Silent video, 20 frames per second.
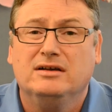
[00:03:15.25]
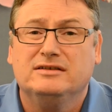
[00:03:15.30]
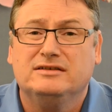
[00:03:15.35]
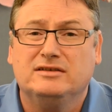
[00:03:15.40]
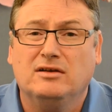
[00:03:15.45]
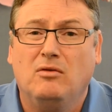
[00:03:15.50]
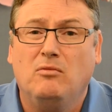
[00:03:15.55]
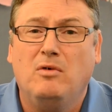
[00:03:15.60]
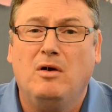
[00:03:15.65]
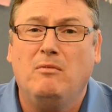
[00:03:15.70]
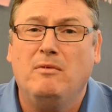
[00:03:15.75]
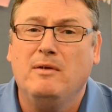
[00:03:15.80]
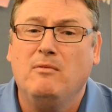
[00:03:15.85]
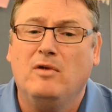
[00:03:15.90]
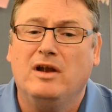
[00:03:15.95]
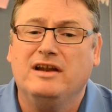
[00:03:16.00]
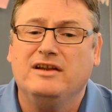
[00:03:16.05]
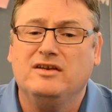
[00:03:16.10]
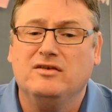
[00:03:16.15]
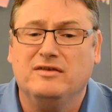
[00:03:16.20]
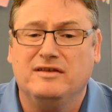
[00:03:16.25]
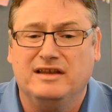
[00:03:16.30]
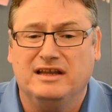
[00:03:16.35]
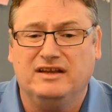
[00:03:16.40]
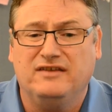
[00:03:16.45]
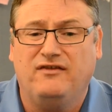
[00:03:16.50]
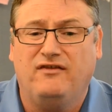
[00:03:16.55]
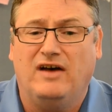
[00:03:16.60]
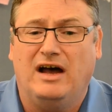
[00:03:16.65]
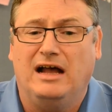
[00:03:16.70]
So what we want to do in
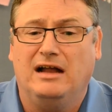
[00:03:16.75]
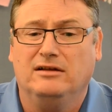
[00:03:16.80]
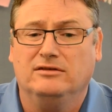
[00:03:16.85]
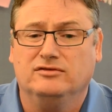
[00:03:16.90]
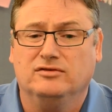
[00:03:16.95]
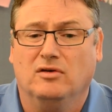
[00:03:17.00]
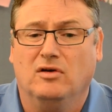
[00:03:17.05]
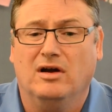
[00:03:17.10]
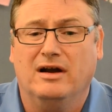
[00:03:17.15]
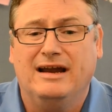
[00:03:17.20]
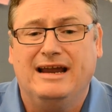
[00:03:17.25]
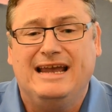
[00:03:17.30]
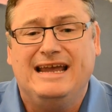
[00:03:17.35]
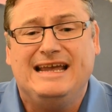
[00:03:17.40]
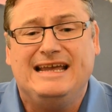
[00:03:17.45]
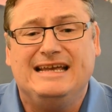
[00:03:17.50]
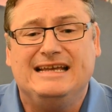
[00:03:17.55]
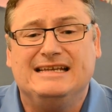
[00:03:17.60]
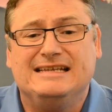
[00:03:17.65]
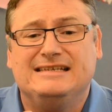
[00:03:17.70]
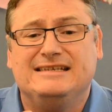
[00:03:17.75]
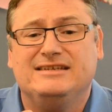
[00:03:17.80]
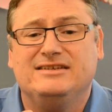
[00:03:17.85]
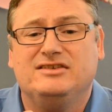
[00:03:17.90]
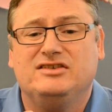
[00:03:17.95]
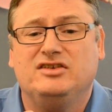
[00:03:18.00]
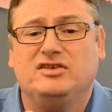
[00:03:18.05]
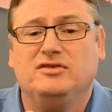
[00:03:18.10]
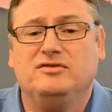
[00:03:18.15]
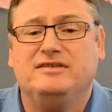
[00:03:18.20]
this file drawer is
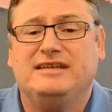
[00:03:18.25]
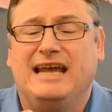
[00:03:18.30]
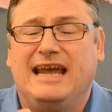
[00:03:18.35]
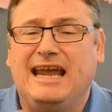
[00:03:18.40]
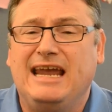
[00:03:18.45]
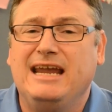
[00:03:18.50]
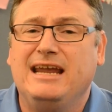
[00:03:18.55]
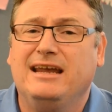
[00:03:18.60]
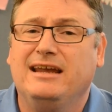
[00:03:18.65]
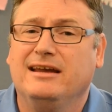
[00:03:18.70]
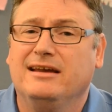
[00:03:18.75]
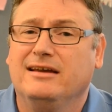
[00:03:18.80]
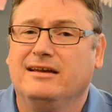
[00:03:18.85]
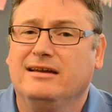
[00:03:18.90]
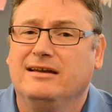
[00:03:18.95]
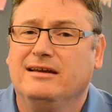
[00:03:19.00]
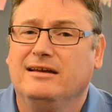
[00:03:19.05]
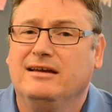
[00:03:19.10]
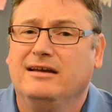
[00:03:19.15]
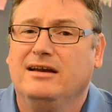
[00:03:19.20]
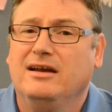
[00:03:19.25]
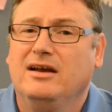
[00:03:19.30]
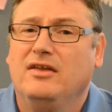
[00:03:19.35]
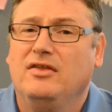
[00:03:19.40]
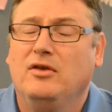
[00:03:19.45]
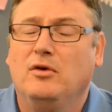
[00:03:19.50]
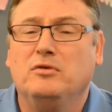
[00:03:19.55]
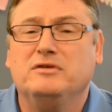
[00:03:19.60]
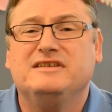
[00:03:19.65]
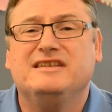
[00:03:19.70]
to take
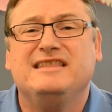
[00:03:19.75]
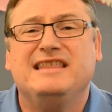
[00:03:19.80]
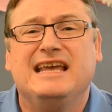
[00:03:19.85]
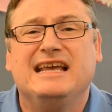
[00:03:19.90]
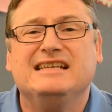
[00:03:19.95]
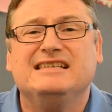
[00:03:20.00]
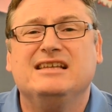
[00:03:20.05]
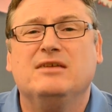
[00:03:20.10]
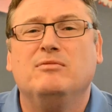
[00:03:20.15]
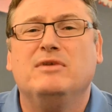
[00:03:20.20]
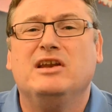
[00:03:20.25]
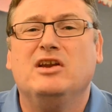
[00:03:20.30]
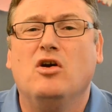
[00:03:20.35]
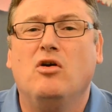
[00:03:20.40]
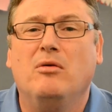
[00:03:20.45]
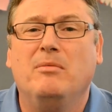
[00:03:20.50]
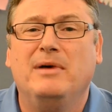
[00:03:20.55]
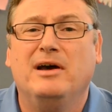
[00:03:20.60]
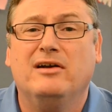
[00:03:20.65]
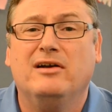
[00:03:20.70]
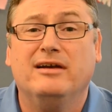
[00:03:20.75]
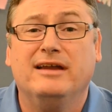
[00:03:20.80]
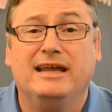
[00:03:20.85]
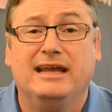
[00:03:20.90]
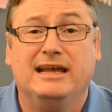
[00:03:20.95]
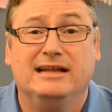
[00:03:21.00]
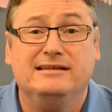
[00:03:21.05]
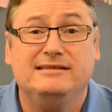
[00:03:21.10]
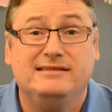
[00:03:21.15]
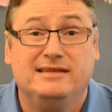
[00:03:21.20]
those things that we know about our
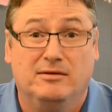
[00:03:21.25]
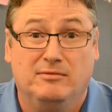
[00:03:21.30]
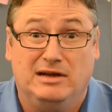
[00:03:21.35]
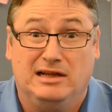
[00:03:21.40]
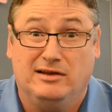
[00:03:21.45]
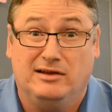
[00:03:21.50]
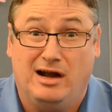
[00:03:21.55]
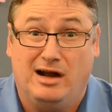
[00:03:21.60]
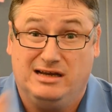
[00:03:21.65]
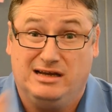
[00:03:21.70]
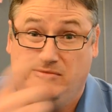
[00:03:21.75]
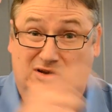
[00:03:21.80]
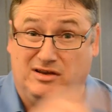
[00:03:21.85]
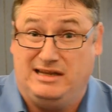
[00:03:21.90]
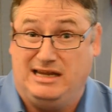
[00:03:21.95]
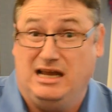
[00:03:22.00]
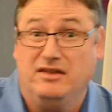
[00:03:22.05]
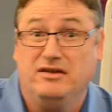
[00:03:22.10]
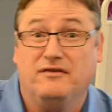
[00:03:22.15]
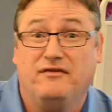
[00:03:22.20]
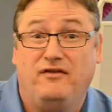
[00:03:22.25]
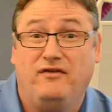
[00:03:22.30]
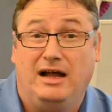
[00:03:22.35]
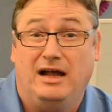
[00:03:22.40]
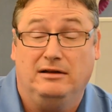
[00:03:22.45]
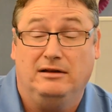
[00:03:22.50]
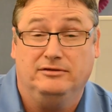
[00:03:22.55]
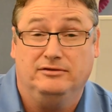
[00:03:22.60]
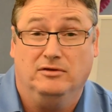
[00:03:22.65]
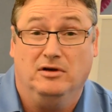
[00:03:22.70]
kids that we talked about in the other
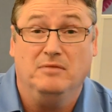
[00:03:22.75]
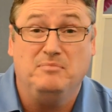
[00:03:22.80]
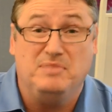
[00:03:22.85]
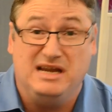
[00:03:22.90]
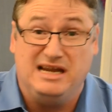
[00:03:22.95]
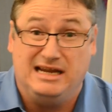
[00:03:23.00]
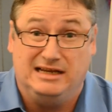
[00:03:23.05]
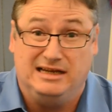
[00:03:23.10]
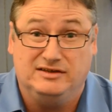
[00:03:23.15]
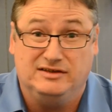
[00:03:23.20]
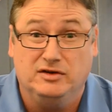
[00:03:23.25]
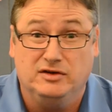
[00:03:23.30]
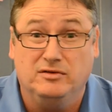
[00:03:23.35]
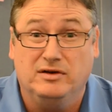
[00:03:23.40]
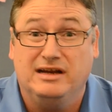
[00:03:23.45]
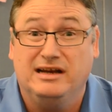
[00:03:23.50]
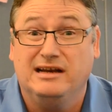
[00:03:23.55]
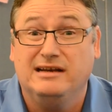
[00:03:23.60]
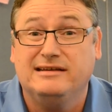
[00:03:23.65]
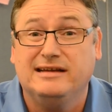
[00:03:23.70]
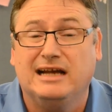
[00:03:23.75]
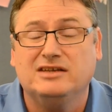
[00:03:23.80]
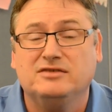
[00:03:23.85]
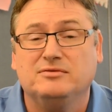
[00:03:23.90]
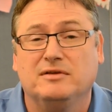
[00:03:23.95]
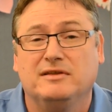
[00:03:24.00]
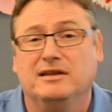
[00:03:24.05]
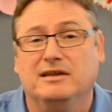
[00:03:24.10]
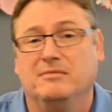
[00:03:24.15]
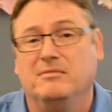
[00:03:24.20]
file drawer, being in tune and in
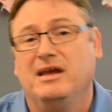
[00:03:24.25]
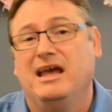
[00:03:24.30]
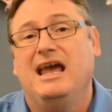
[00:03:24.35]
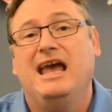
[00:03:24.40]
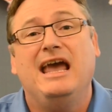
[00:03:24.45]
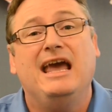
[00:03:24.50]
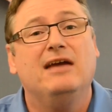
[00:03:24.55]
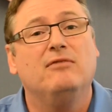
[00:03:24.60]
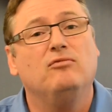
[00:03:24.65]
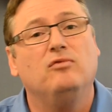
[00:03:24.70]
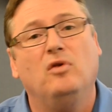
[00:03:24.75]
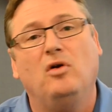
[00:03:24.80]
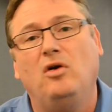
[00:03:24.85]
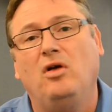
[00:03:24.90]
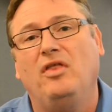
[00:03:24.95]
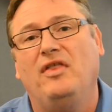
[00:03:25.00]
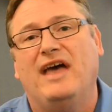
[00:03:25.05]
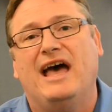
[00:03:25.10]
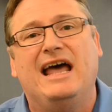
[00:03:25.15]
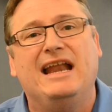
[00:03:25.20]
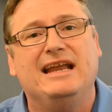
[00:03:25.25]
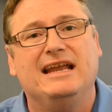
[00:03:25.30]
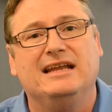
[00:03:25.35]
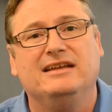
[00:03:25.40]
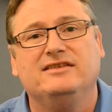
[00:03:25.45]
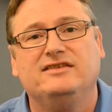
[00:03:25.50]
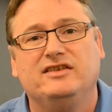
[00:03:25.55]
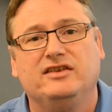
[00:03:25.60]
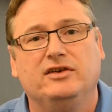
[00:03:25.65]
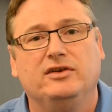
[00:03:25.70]
touch with them, and roll that
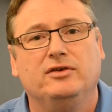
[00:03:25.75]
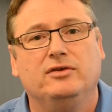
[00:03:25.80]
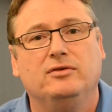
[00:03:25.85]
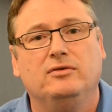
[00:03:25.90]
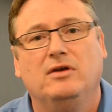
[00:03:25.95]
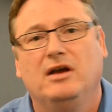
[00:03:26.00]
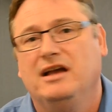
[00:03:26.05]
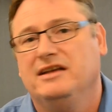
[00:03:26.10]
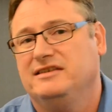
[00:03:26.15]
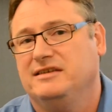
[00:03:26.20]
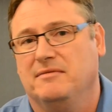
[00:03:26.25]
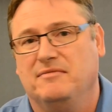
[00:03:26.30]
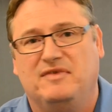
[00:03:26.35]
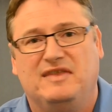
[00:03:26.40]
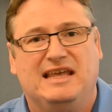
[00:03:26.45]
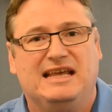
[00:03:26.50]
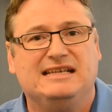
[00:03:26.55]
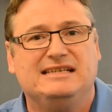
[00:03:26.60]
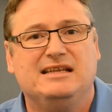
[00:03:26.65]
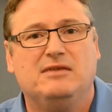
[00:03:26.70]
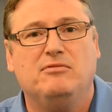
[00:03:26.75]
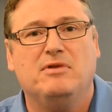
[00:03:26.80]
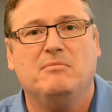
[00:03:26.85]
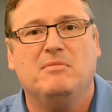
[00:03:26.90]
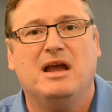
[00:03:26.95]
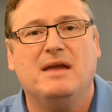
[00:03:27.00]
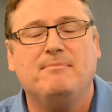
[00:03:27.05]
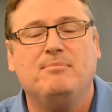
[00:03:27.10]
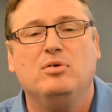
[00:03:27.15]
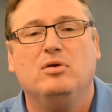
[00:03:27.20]
into some things that we
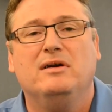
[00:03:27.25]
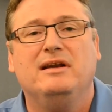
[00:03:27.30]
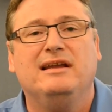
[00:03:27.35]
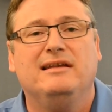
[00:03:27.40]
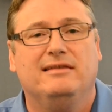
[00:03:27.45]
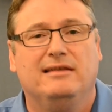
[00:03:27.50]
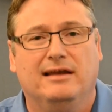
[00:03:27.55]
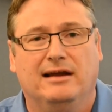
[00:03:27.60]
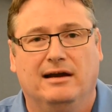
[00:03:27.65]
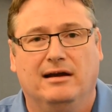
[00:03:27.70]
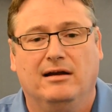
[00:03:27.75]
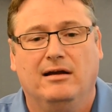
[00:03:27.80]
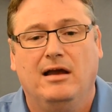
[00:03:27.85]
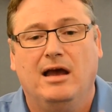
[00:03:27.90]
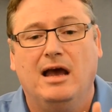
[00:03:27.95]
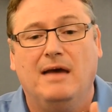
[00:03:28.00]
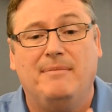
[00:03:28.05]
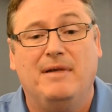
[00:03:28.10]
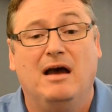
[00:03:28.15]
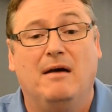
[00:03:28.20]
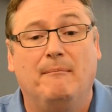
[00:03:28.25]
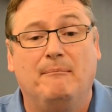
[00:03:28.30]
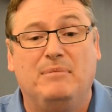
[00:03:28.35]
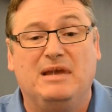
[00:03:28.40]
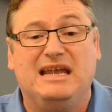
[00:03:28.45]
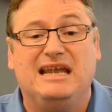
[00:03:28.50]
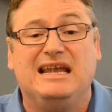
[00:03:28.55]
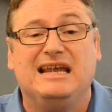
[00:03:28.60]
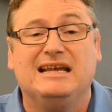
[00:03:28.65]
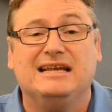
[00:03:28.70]
might put in there about
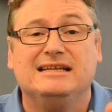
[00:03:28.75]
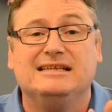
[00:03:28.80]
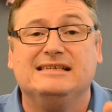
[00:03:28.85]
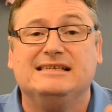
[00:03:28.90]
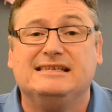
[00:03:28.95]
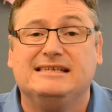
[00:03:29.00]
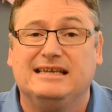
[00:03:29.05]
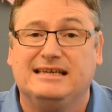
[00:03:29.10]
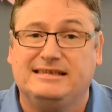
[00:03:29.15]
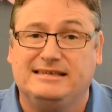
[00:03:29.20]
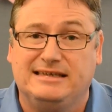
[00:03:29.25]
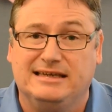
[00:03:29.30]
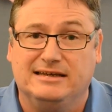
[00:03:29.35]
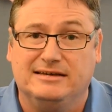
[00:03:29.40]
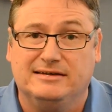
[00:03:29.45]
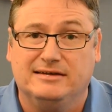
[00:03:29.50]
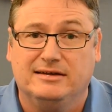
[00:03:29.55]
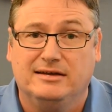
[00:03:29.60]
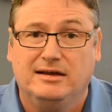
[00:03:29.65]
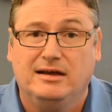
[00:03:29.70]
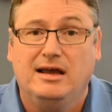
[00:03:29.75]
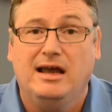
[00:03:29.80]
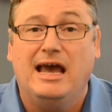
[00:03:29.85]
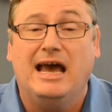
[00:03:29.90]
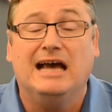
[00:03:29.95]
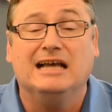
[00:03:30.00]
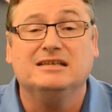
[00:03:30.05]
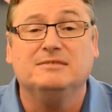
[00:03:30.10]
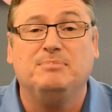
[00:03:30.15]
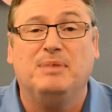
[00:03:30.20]
being consistent
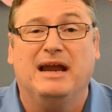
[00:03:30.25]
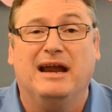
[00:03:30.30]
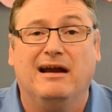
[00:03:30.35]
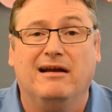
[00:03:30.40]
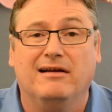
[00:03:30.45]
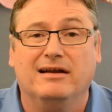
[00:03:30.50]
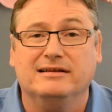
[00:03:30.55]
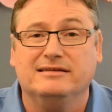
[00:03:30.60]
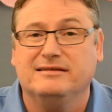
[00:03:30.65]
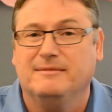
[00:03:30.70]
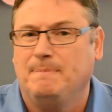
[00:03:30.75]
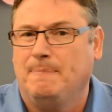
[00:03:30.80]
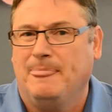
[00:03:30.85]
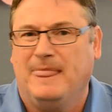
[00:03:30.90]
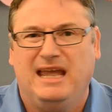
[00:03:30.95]
as parents.